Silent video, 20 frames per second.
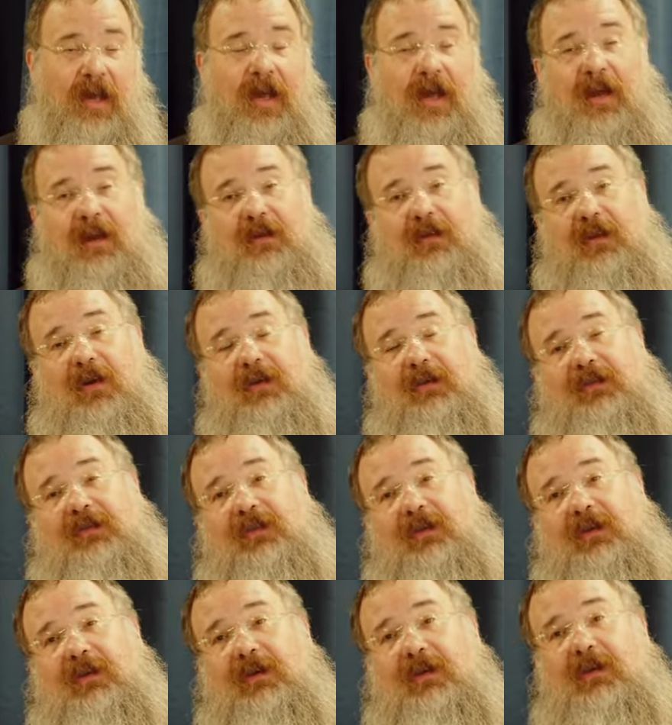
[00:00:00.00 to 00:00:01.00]
and
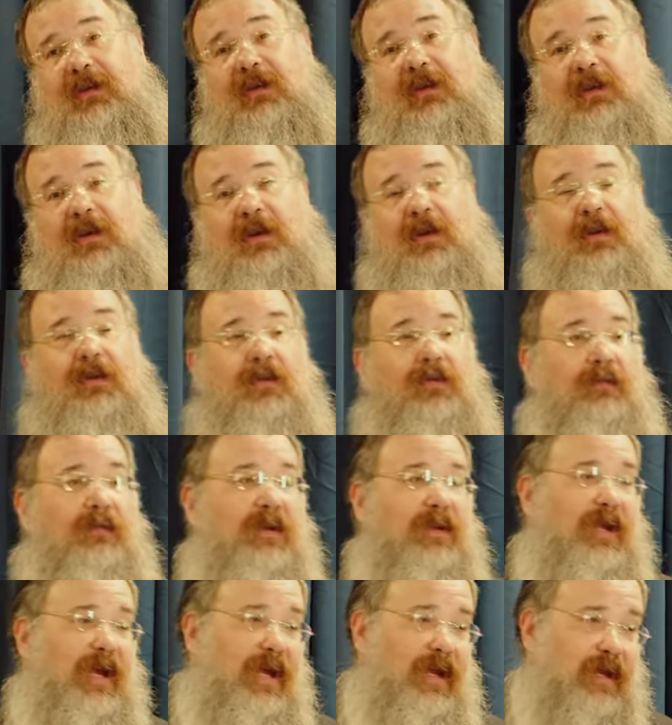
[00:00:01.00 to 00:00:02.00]
closer to
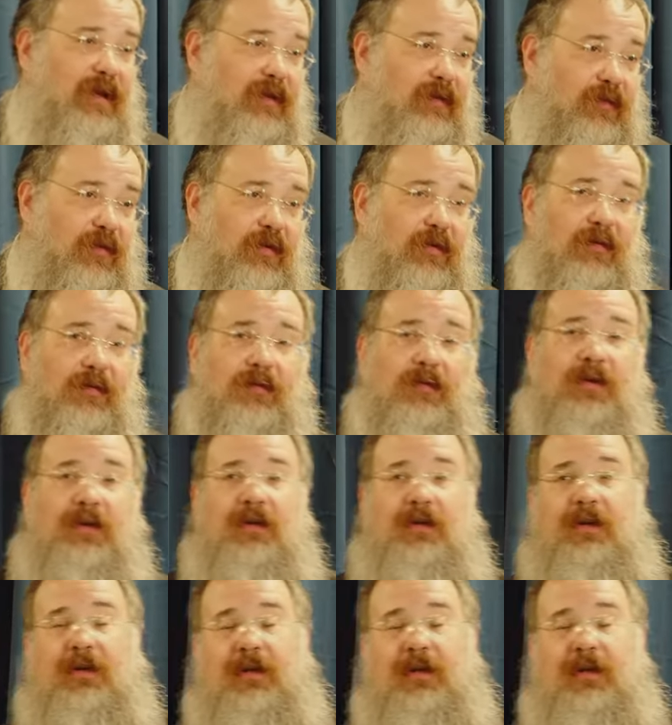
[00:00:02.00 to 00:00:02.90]
relating to